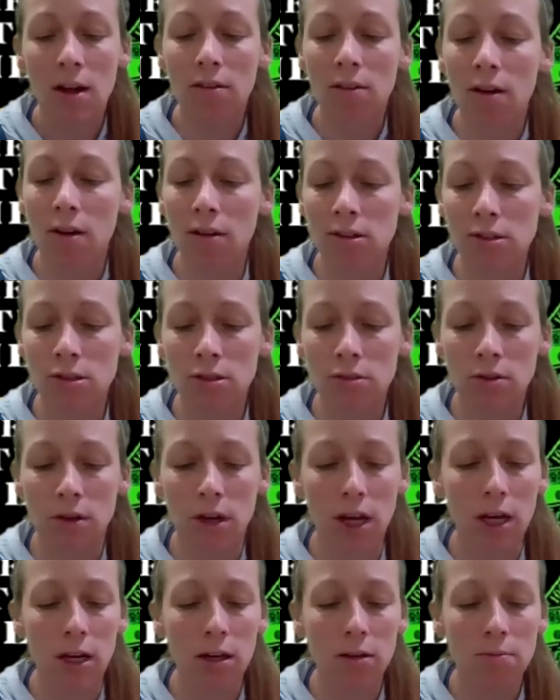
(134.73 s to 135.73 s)
The others
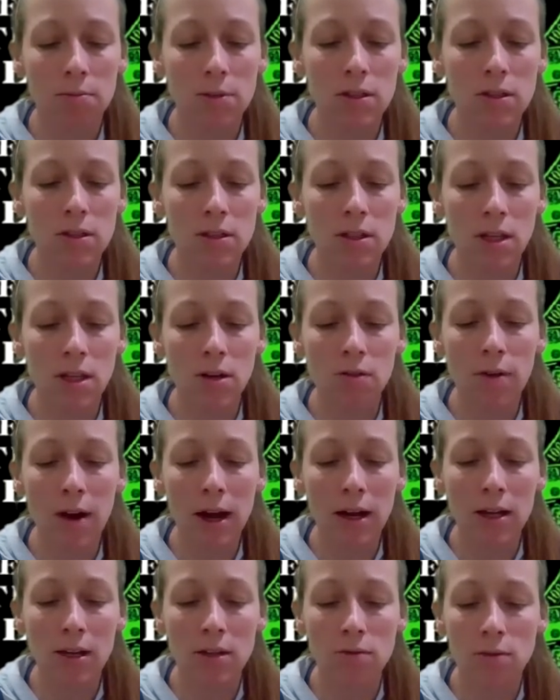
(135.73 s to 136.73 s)
agreed. Mrs.
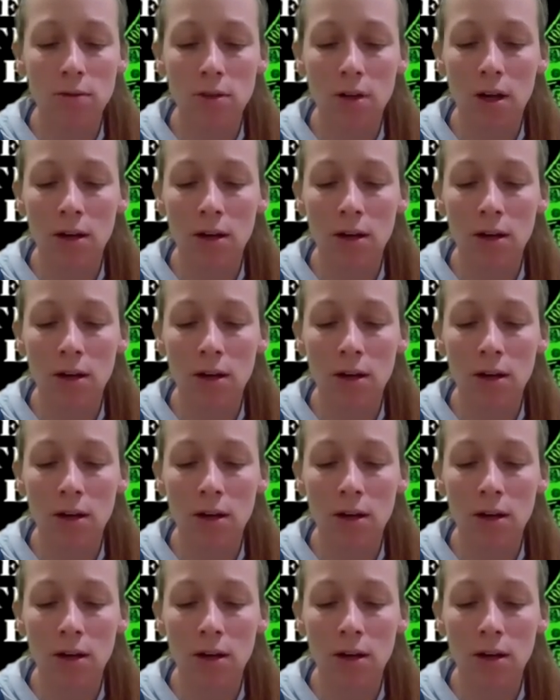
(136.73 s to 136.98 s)
Theodorakis was